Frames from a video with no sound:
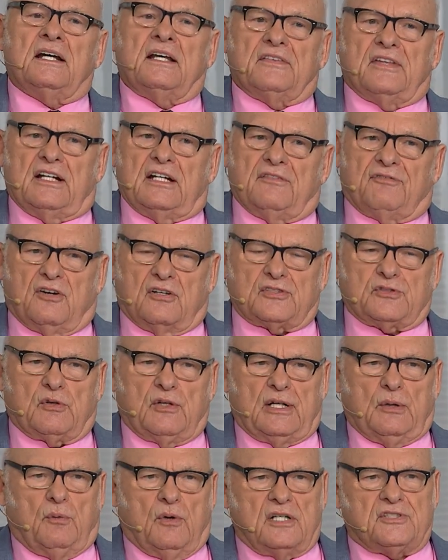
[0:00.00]
Then in verse
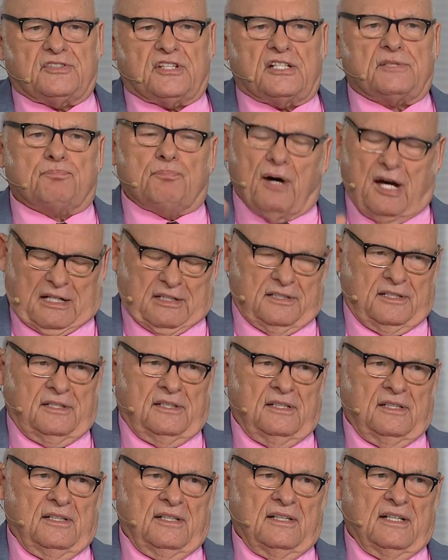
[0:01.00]
twenty-one says, but
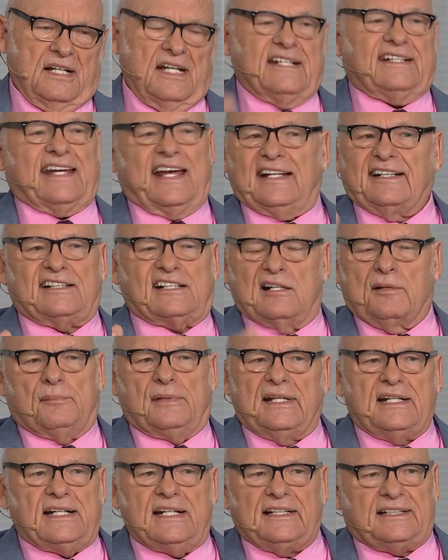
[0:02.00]
he can't come
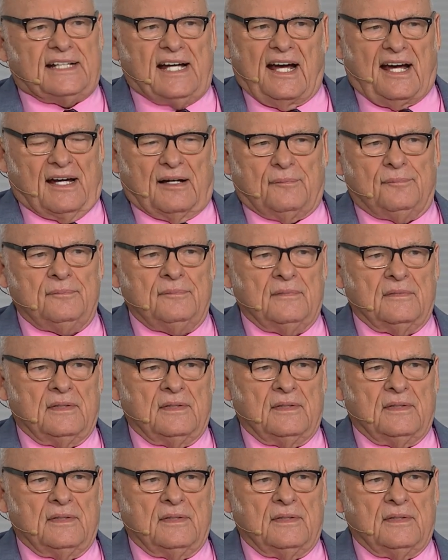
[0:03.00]
any time